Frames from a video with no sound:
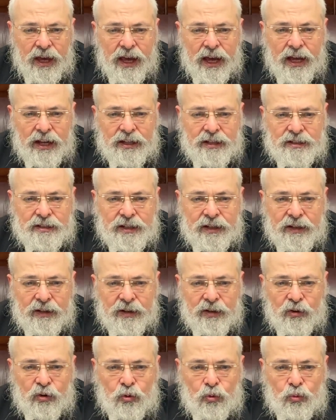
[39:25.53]
And
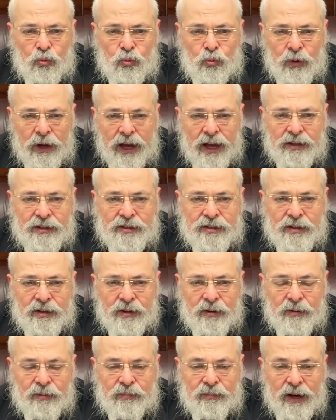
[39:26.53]
we had
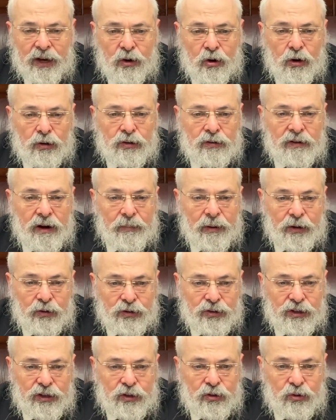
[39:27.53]
my colleague Rabbi
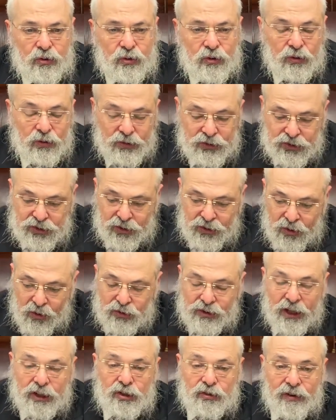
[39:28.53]
Gutnik, who also
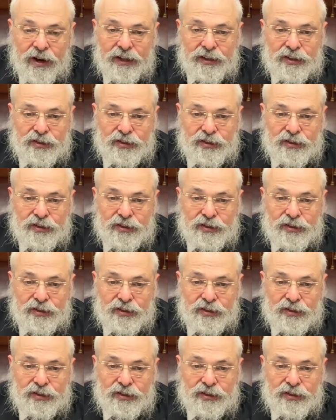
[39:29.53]
knows how to write.